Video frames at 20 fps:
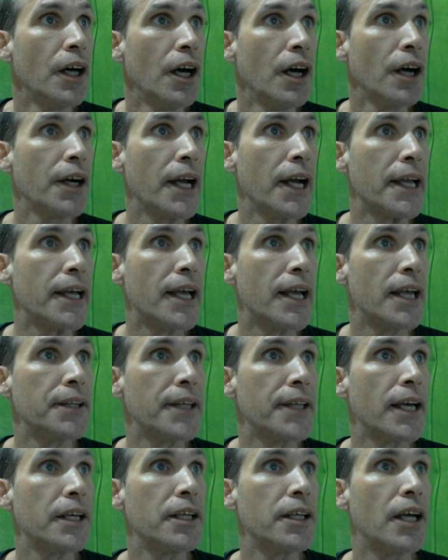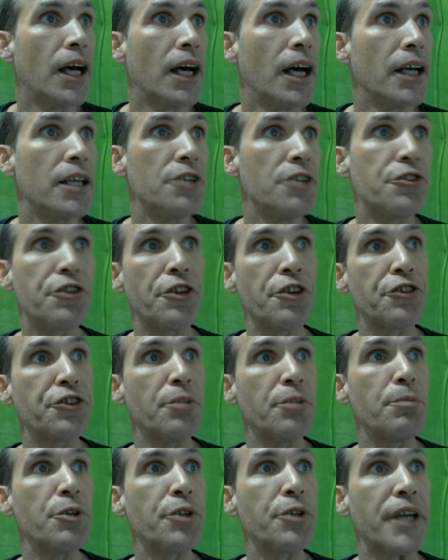Alright, and then uh, in
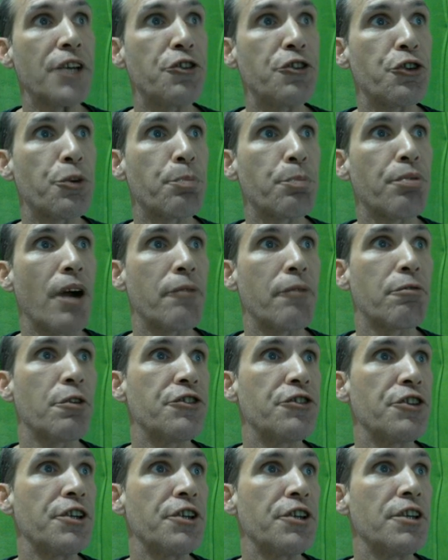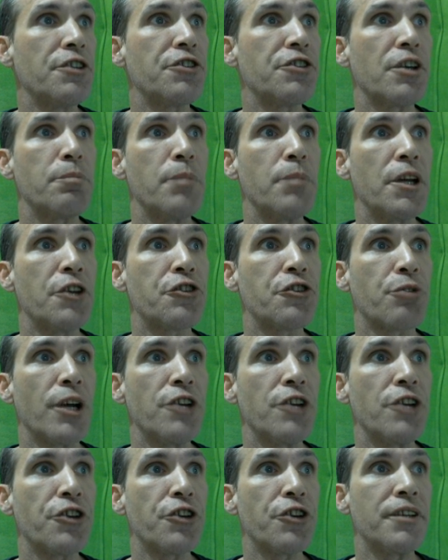system you get your preferences,
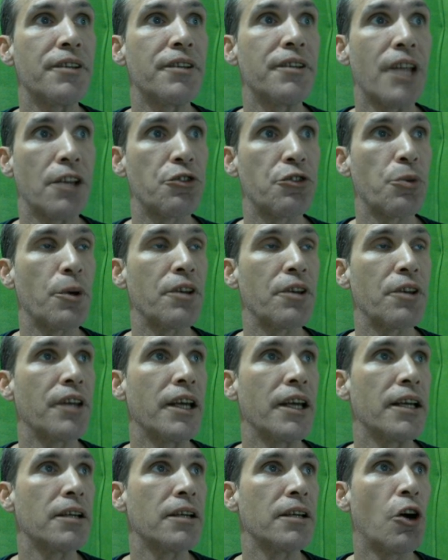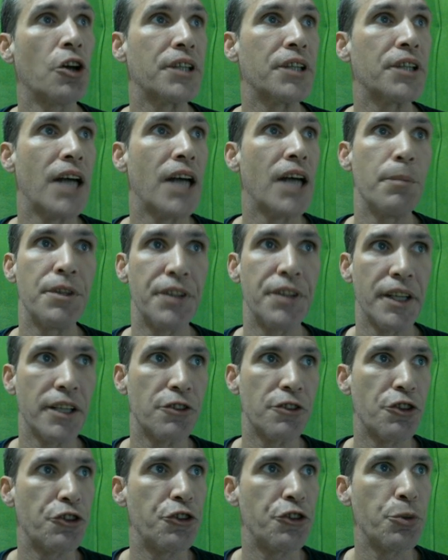administration, that sort of thing, all the common
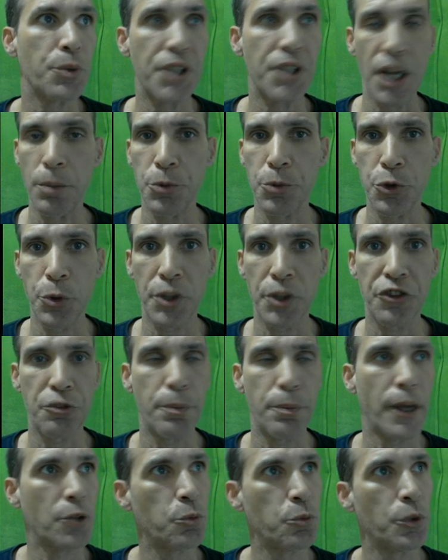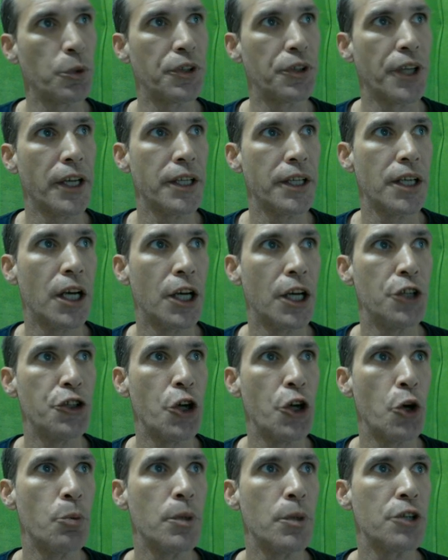things that you would come to expect with a uh,
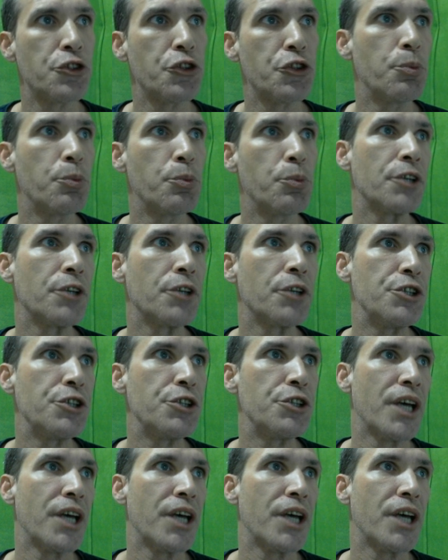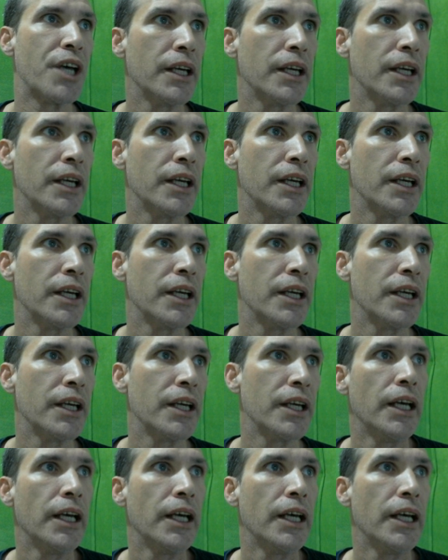GNOME two point three two desktop.
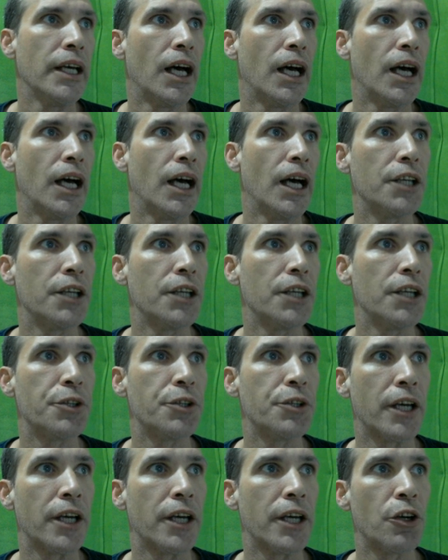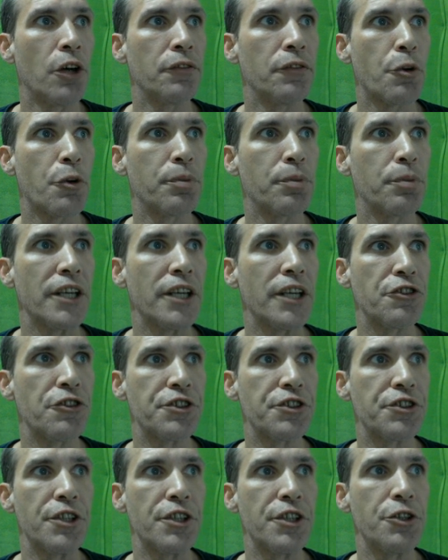Uh, you get all of your
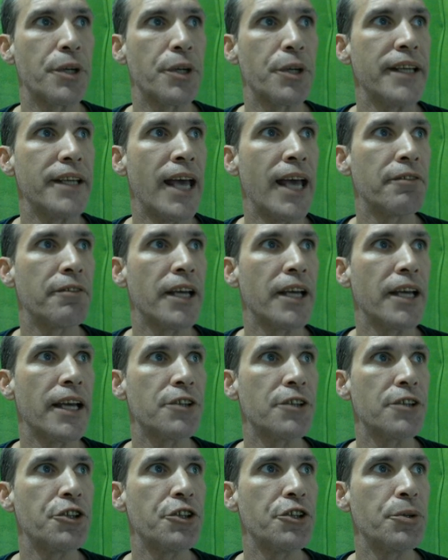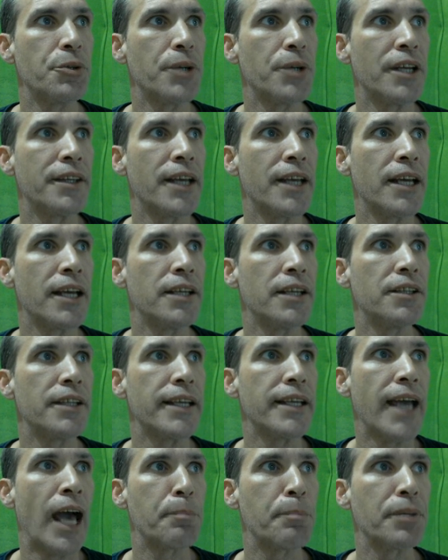places that you can navigate to, and then
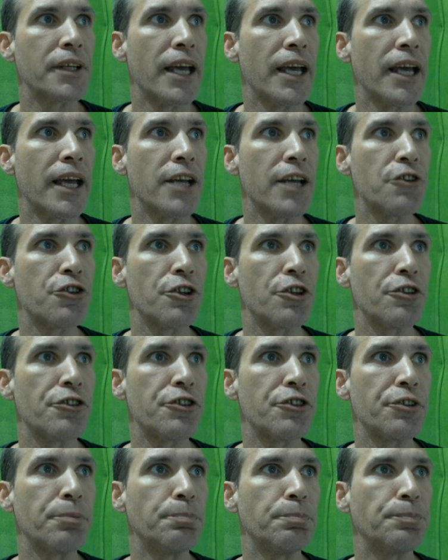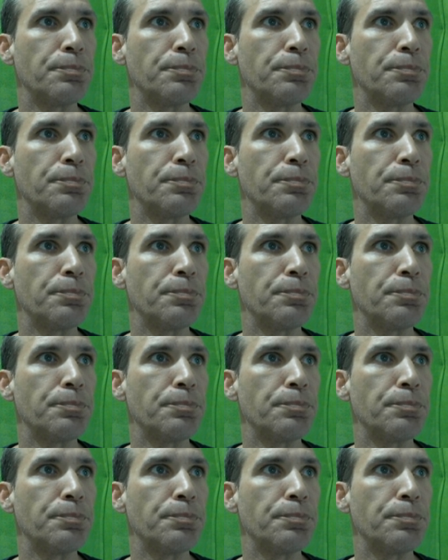the applications.